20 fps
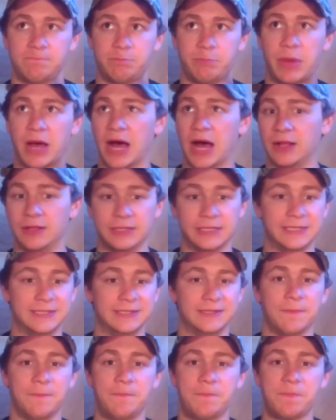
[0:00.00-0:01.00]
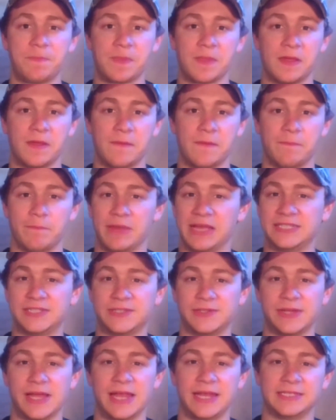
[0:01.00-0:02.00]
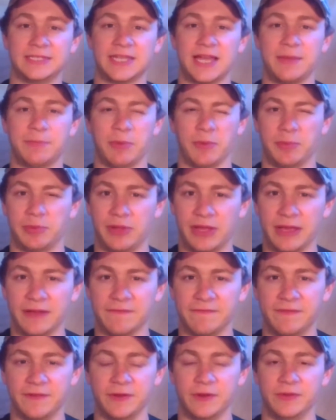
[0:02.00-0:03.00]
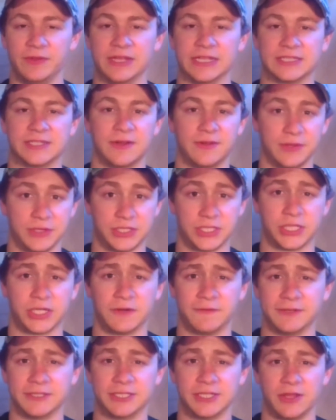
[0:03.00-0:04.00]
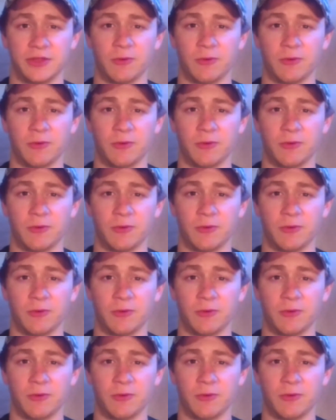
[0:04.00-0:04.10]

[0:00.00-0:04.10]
pollen, basically any type of plant food that's on the surface